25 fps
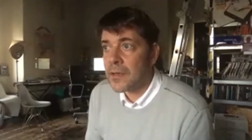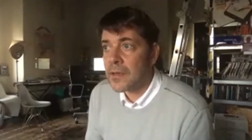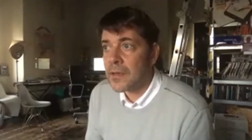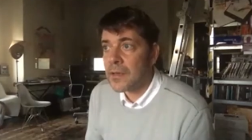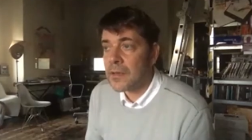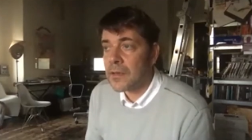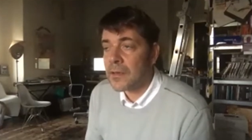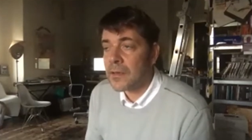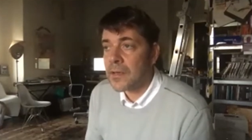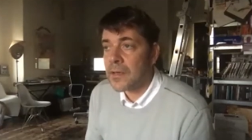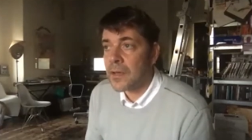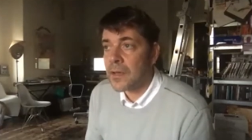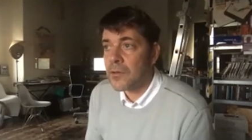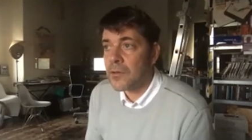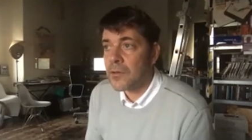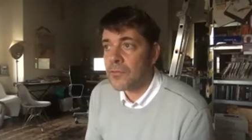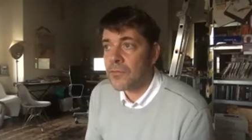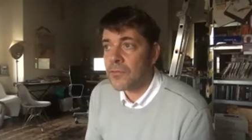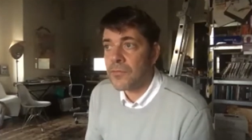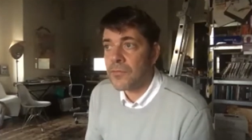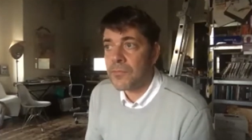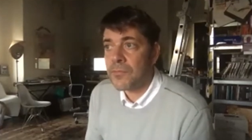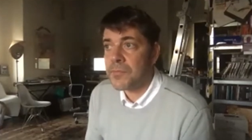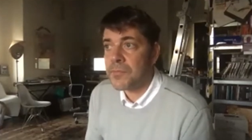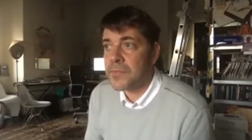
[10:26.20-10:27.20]
uh,
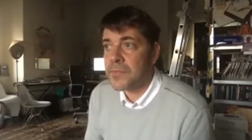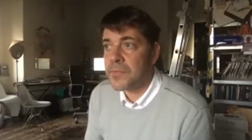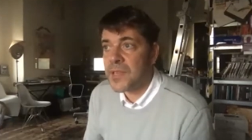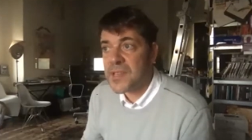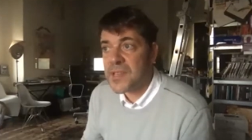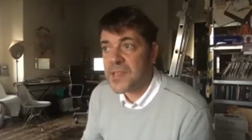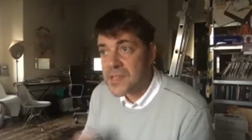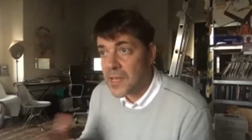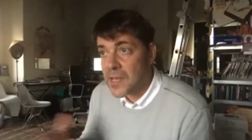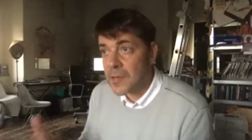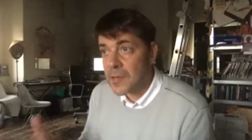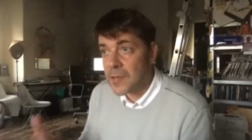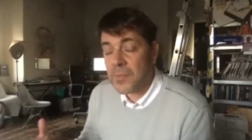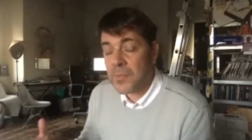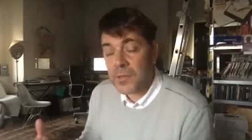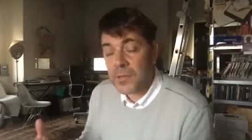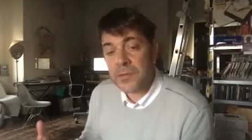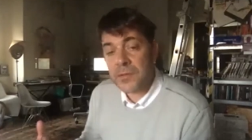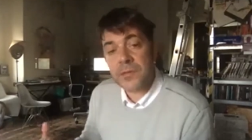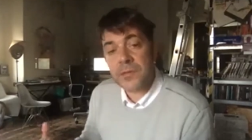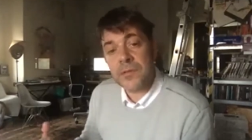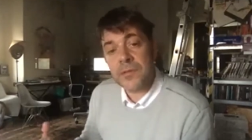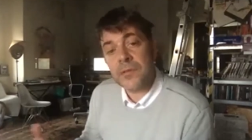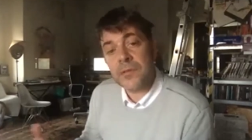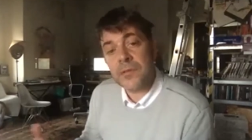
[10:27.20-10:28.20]
kind of
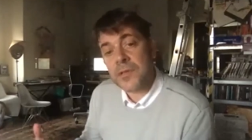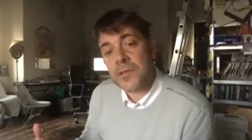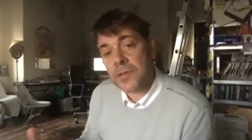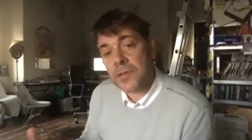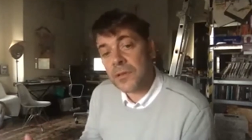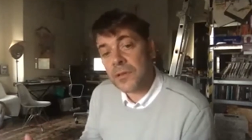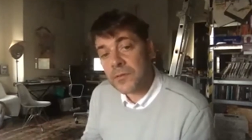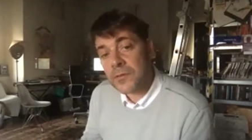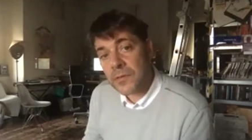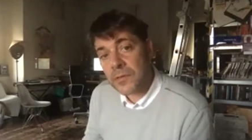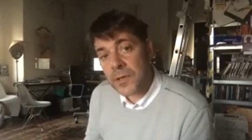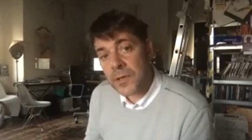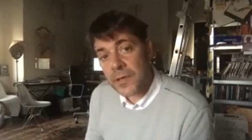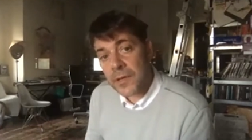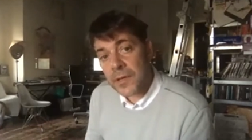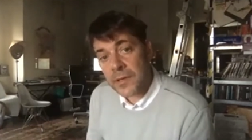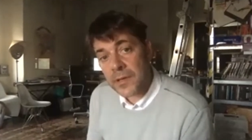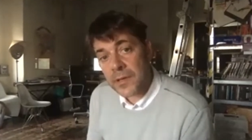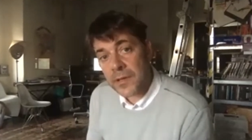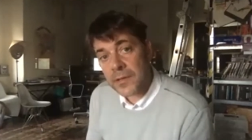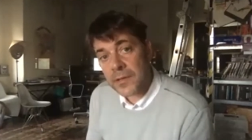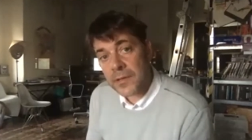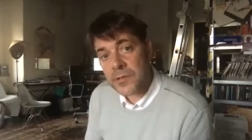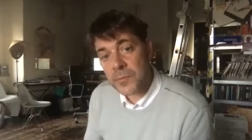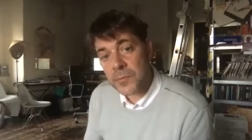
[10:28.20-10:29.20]
disabled
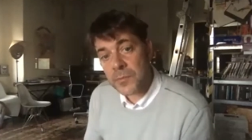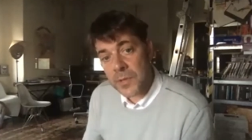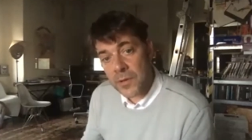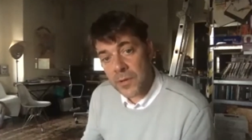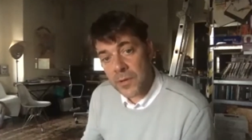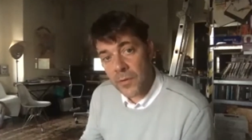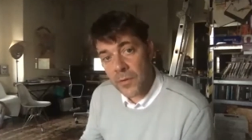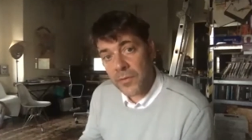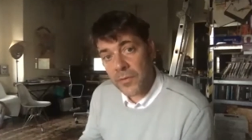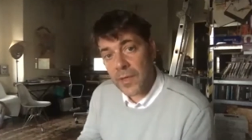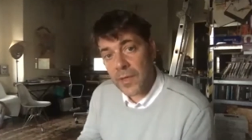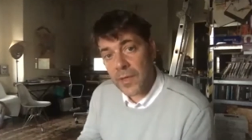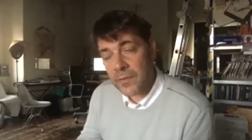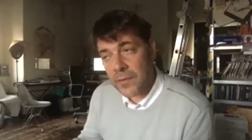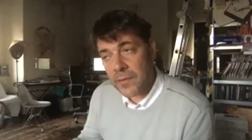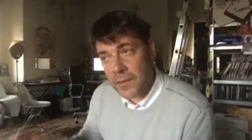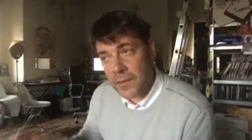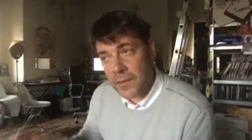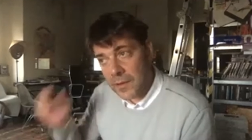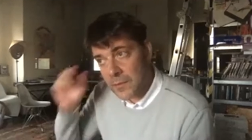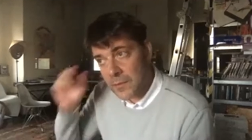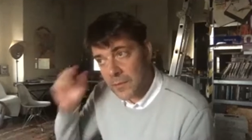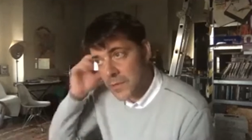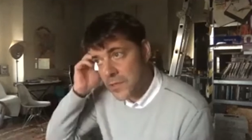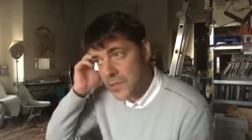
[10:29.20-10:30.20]
children and to be
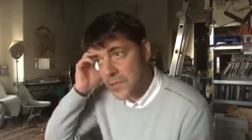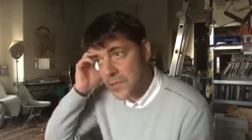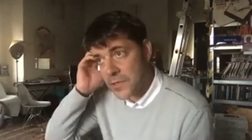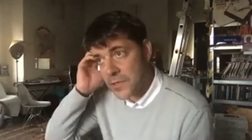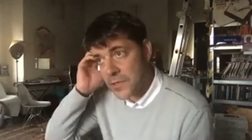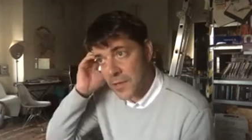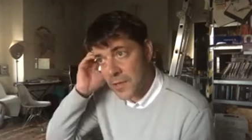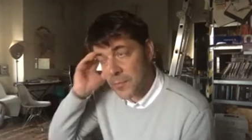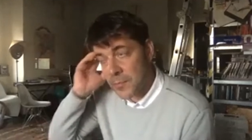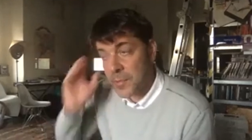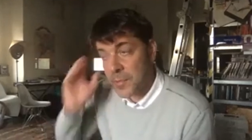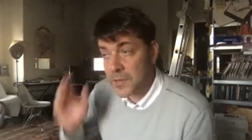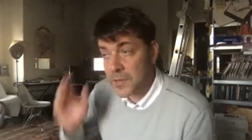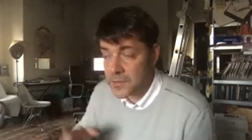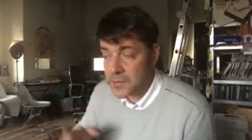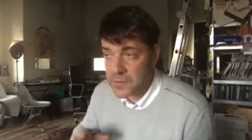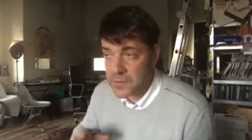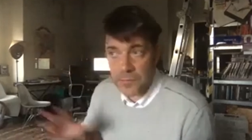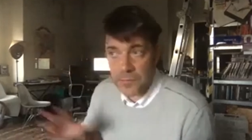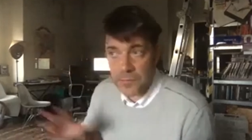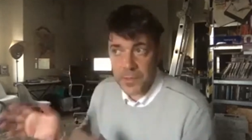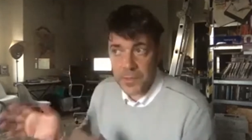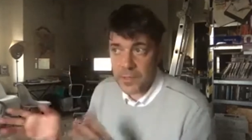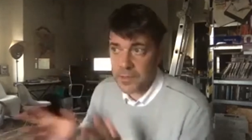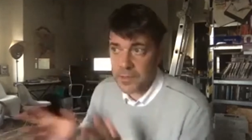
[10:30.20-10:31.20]
authentic, which
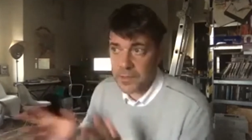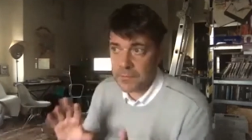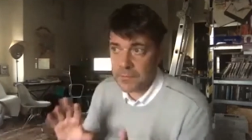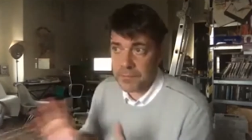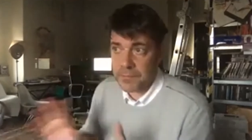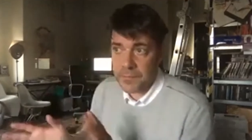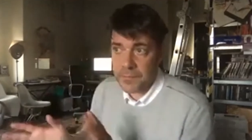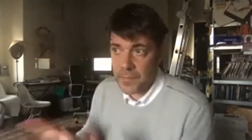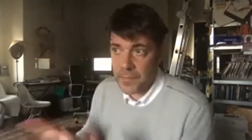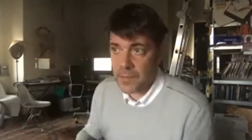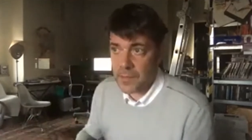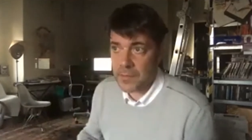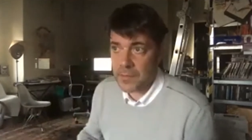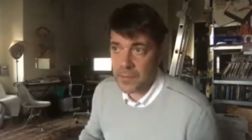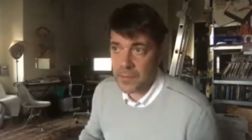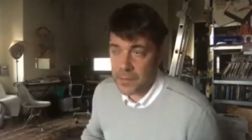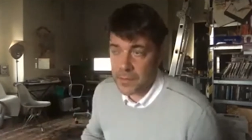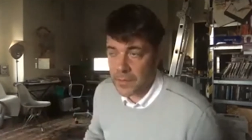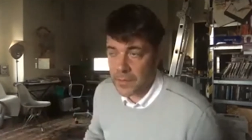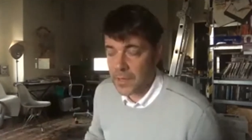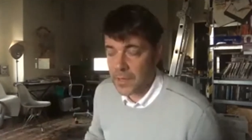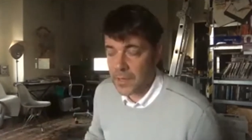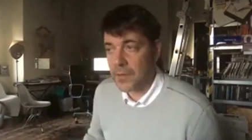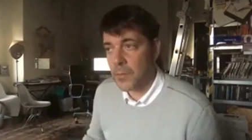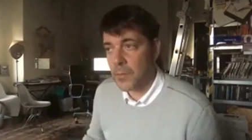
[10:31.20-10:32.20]
appeared to be
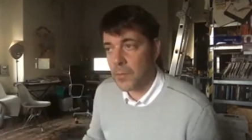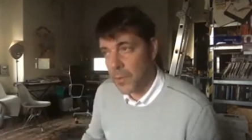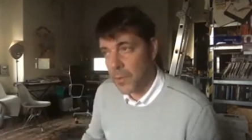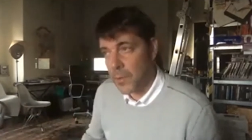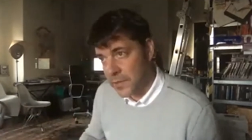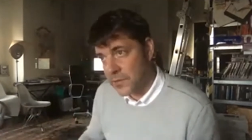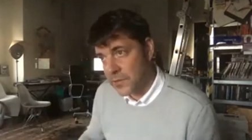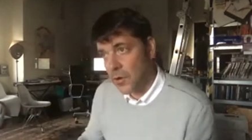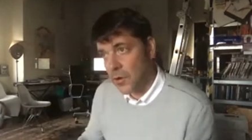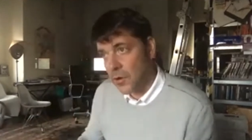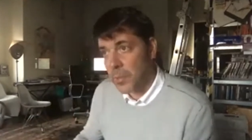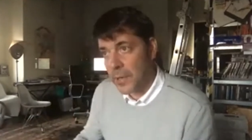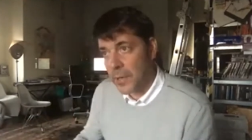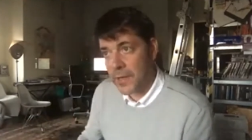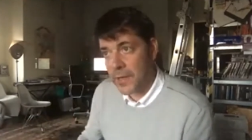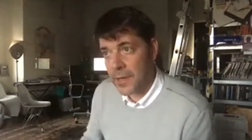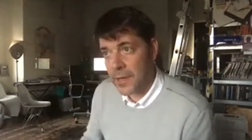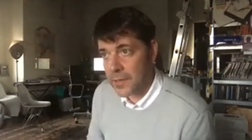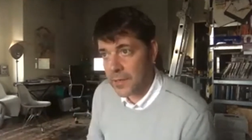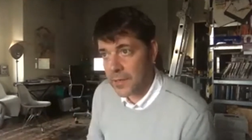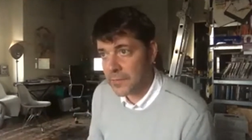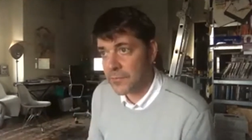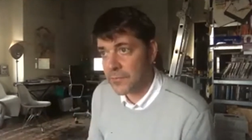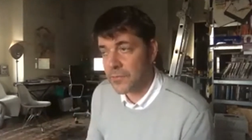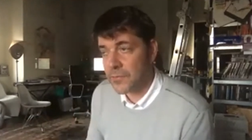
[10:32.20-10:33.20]
uh, quite
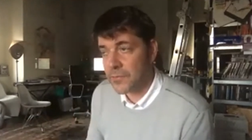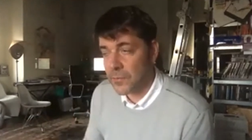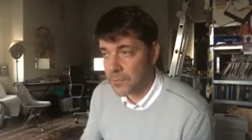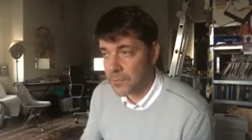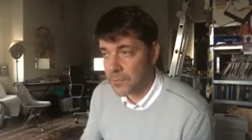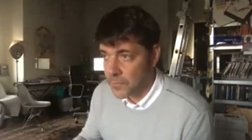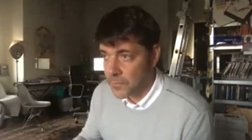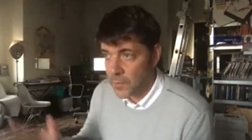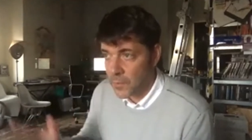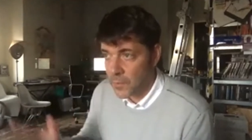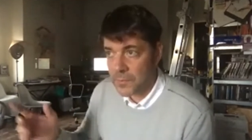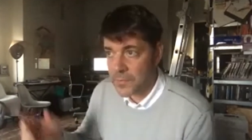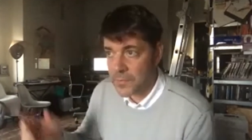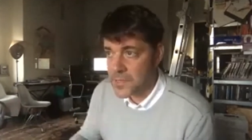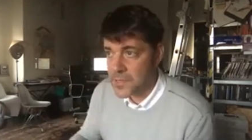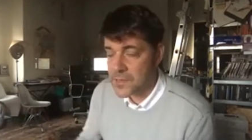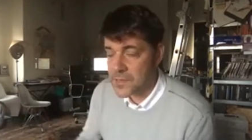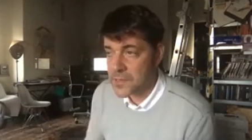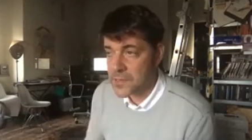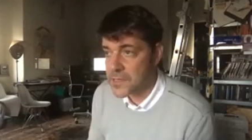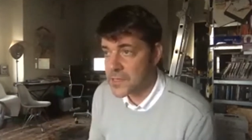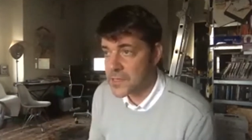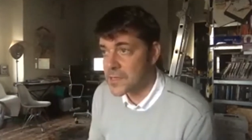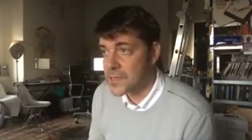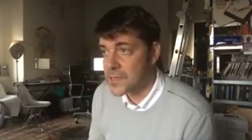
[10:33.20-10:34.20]
complicated for
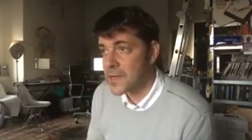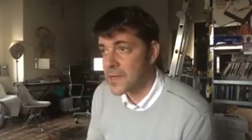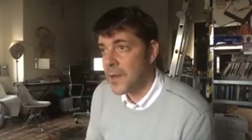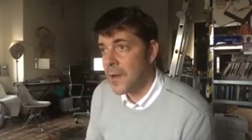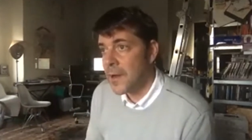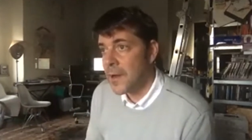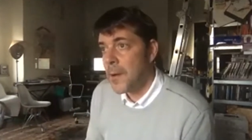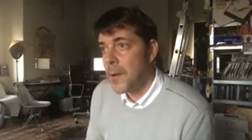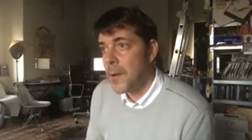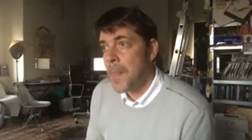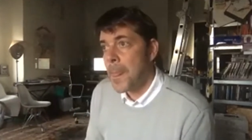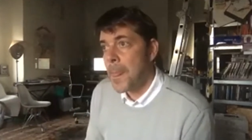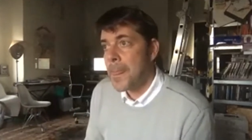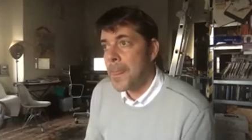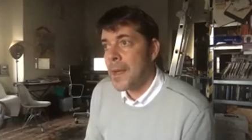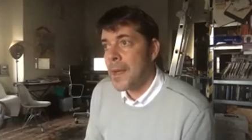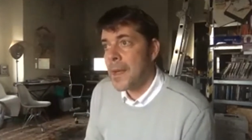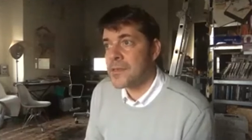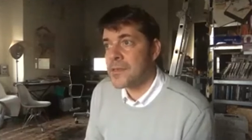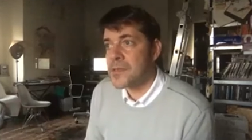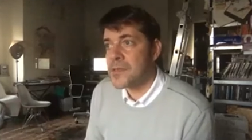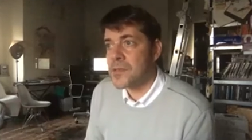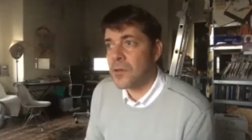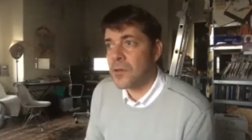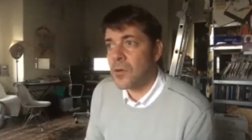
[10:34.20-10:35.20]
obvious reasons.
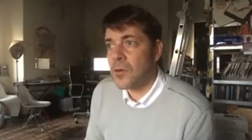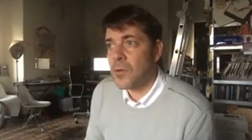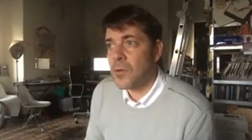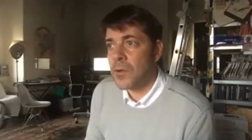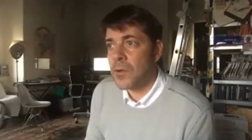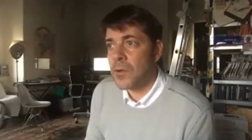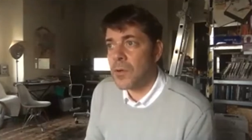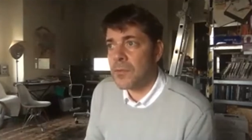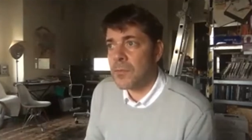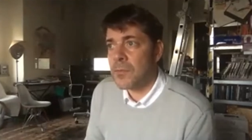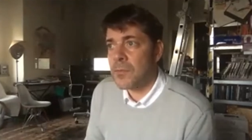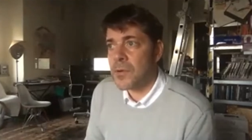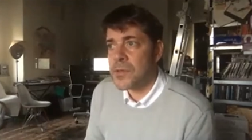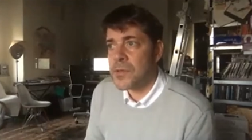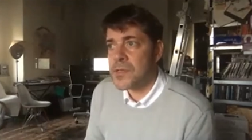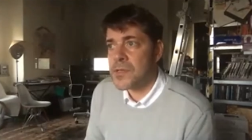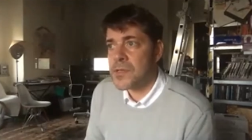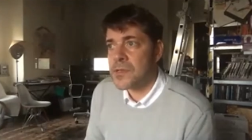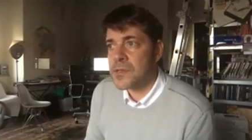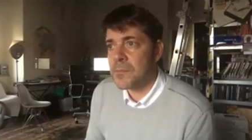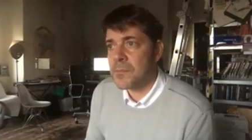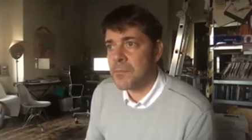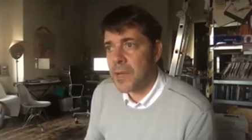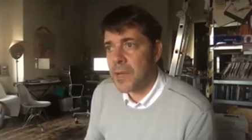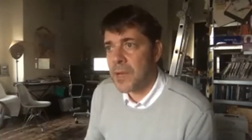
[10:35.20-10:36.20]
And so it
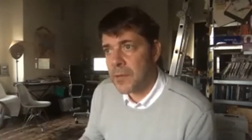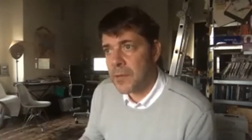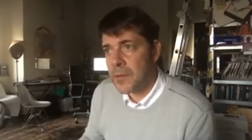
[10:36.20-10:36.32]
was